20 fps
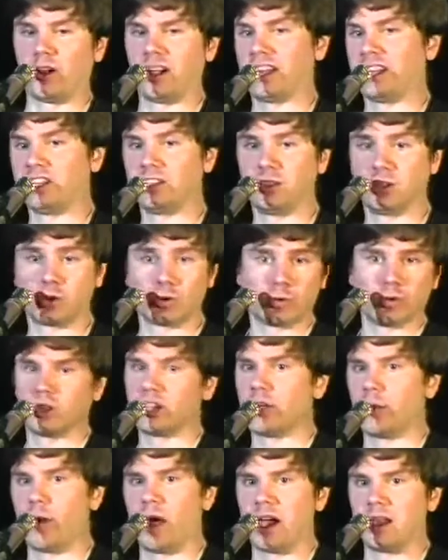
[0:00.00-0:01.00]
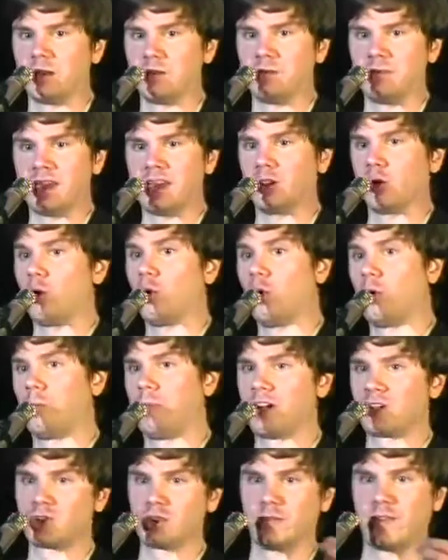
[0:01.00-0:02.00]
And he literally went and made a whole
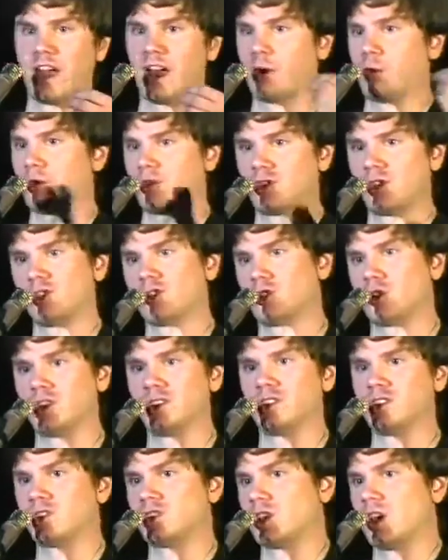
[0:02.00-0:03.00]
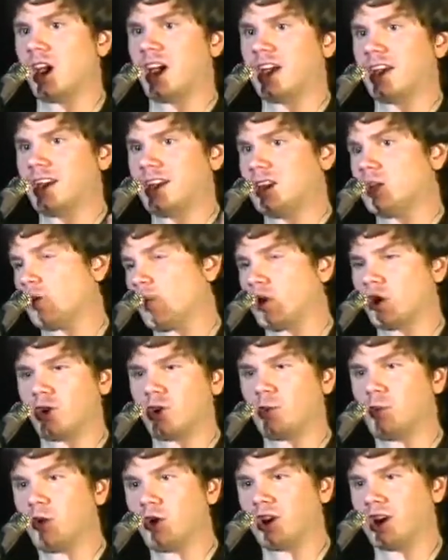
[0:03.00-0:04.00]
bunch of acquisitions uh, in order to
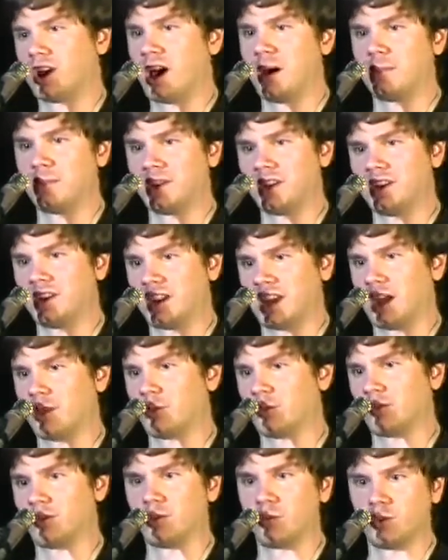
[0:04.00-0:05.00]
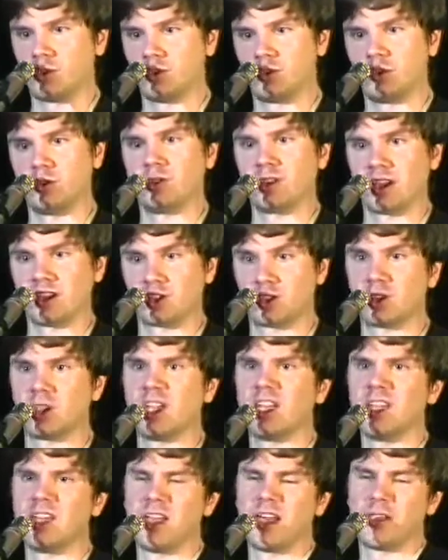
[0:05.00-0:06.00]
put a company together that would do this.
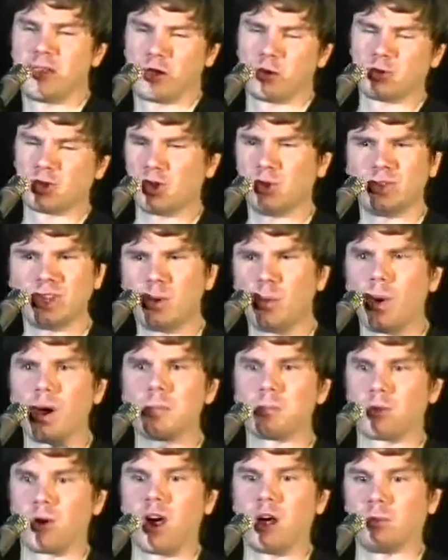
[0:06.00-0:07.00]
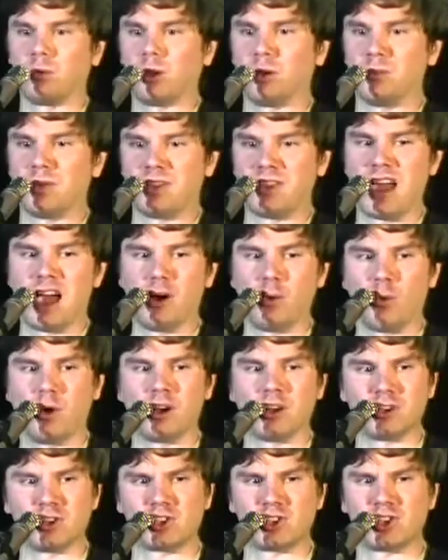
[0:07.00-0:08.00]
There was only one problem, and that
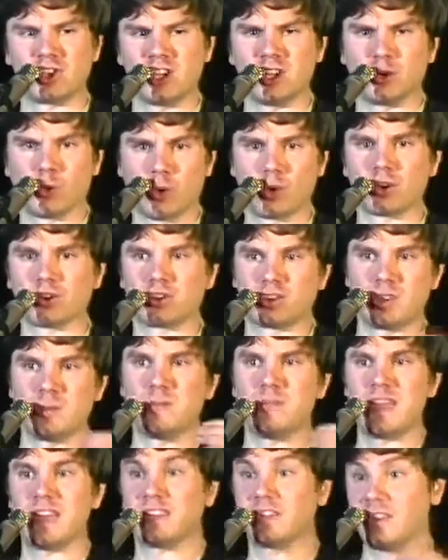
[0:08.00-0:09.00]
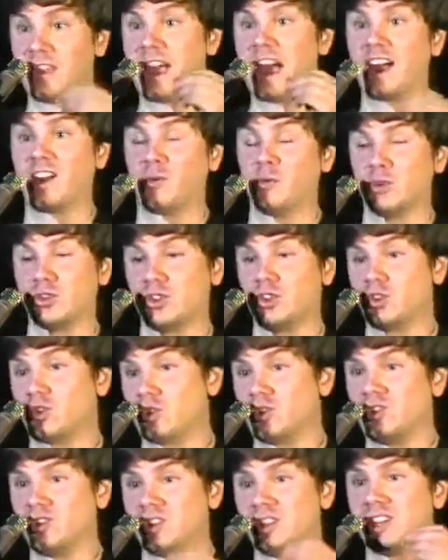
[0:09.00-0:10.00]
was in order to make the
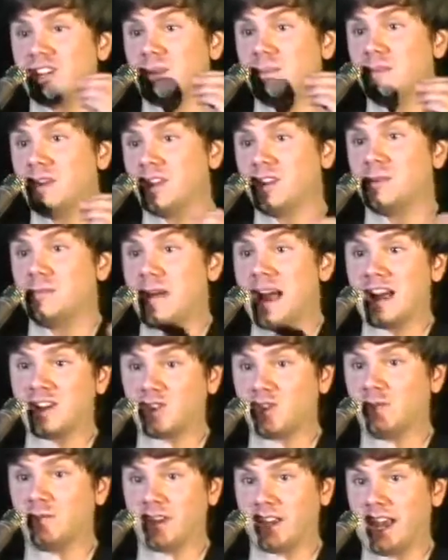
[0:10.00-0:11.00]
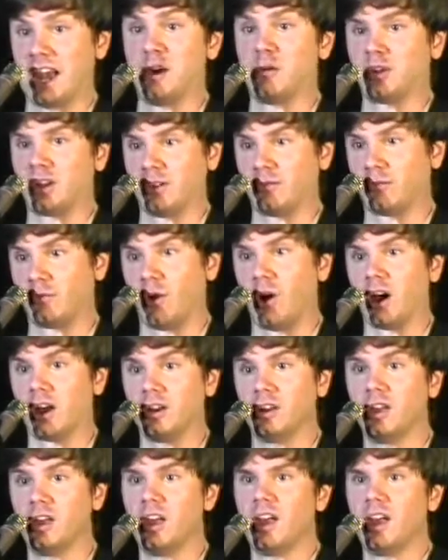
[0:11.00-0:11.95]
acquisitions, he committed massive accounting fraud.